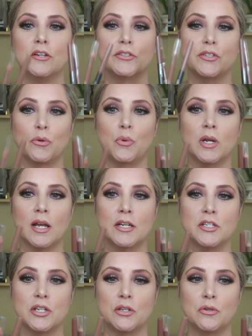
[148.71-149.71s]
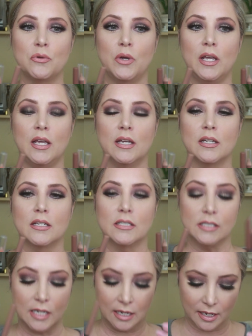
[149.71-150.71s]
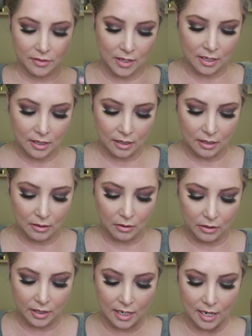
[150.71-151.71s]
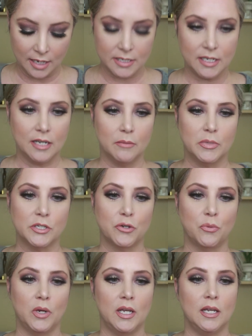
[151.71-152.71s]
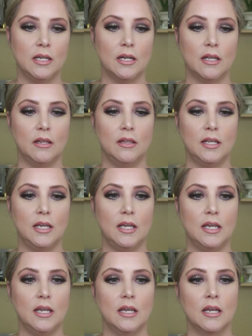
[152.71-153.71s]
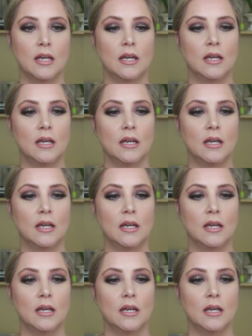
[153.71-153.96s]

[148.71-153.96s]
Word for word: So what I do is, and I think the idea between the